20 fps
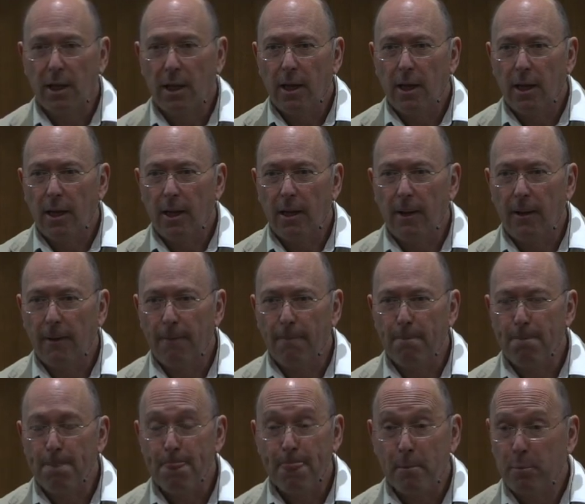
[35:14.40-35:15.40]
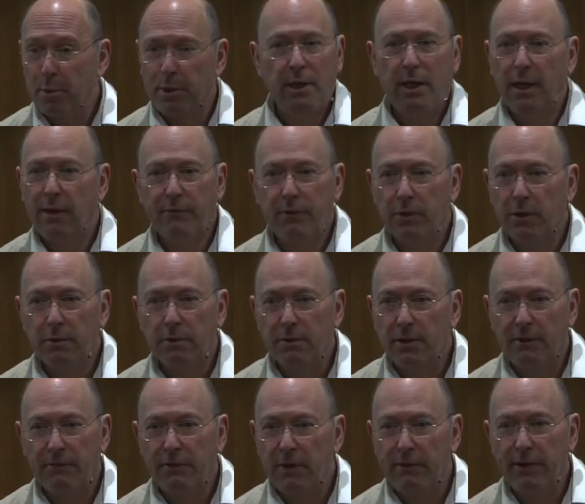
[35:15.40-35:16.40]
Um, but they have no,
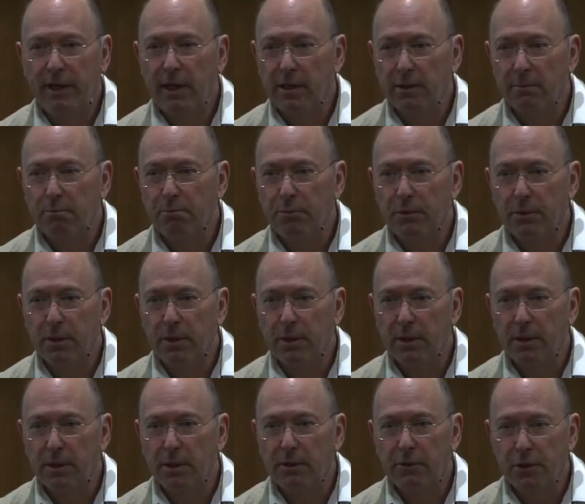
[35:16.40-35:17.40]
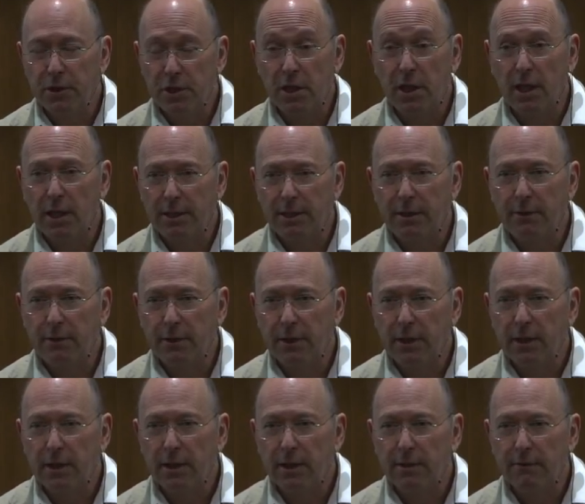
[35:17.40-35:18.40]
they've never had a, an original idea in their
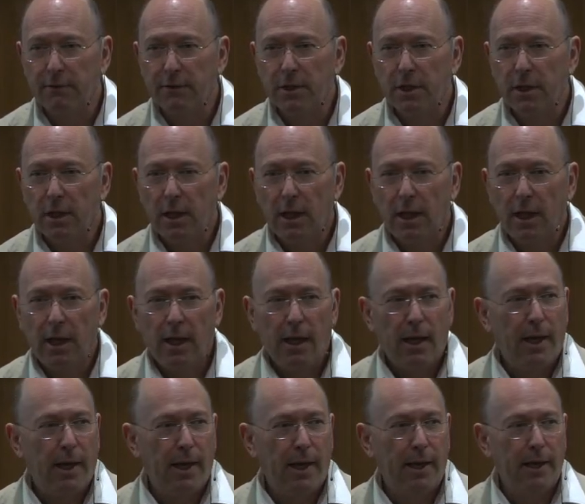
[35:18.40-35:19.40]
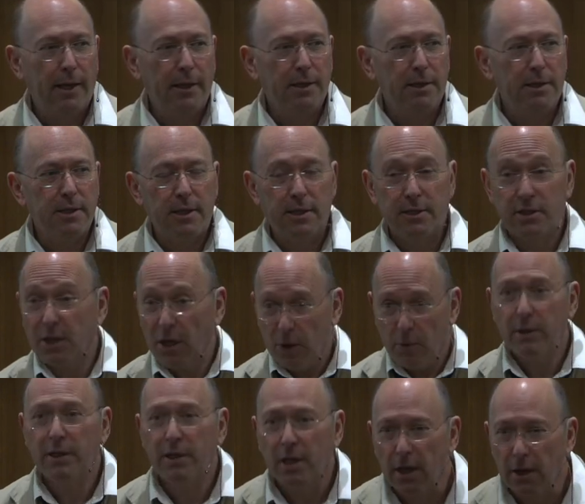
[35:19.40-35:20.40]
lives. And so
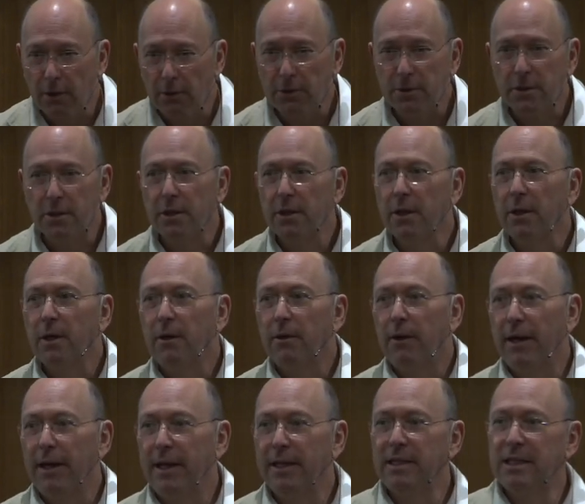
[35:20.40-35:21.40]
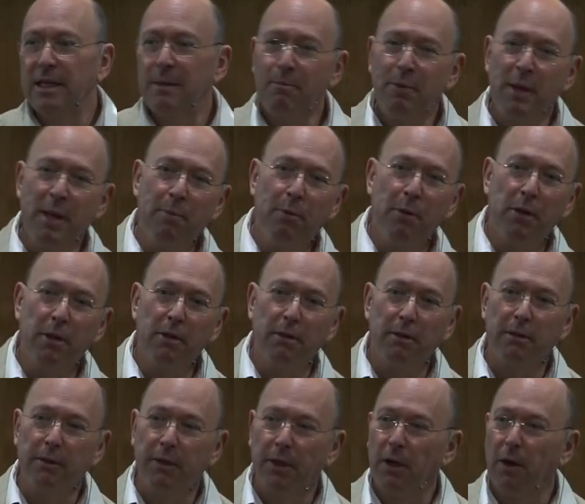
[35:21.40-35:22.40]
it goes, right? And some people,
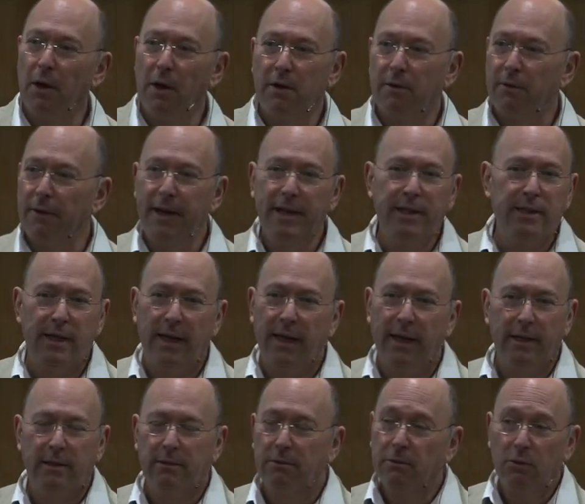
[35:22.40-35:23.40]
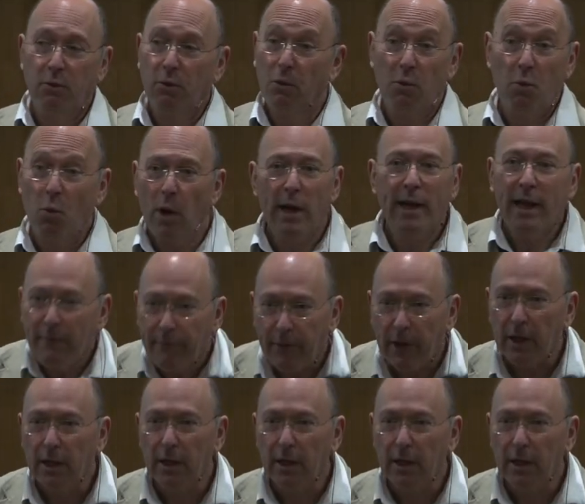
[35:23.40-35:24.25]
you know, are great at whatever,